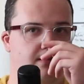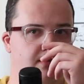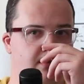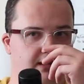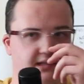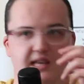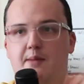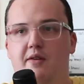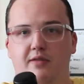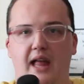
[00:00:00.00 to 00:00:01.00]
this theme
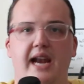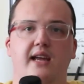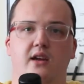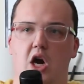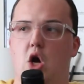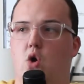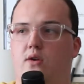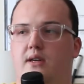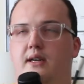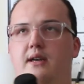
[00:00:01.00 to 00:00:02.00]
of letting go
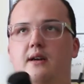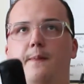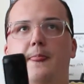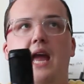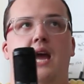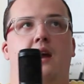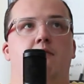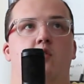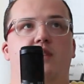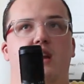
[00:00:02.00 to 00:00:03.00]
and
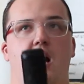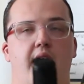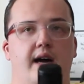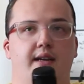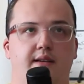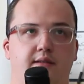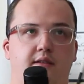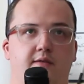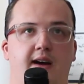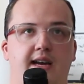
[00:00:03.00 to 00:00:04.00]
moving on
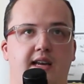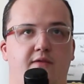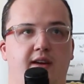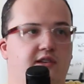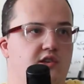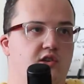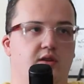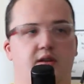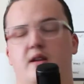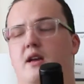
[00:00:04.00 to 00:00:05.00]
and finding adventure.
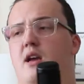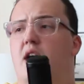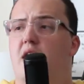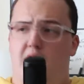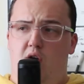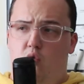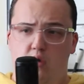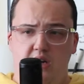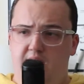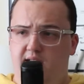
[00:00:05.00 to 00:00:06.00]
And
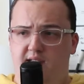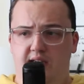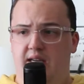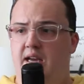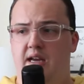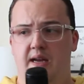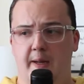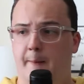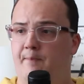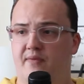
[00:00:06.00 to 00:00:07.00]
Woody doesn't,
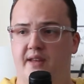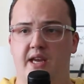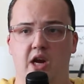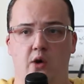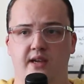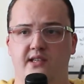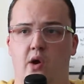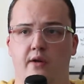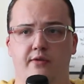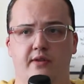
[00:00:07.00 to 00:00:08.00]
he's
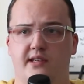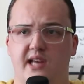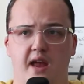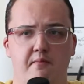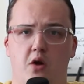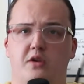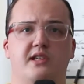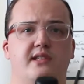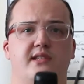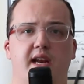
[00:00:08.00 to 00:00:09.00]
going through the same
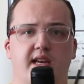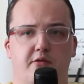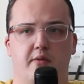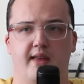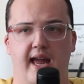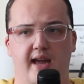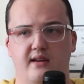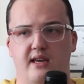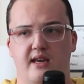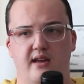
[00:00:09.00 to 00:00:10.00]
motions that he did with
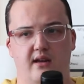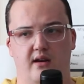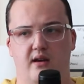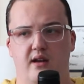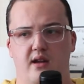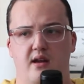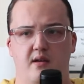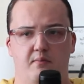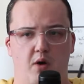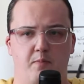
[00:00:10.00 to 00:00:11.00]
Andy, and
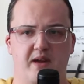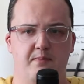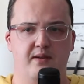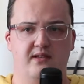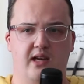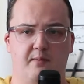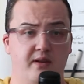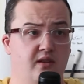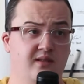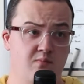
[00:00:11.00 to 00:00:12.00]
Bo Peep is like,
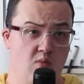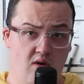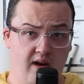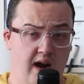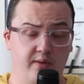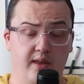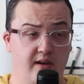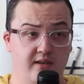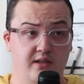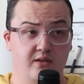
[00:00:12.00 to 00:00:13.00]
but there's more out
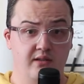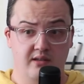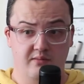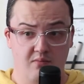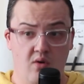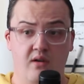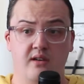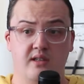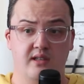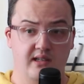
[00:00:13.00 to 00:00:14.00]
there, dude. There's more
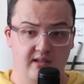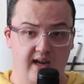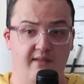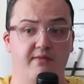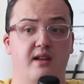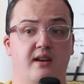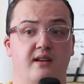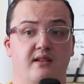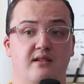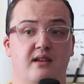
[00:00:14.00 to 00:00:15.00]
to this life
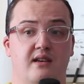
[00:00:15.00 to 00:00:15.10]
than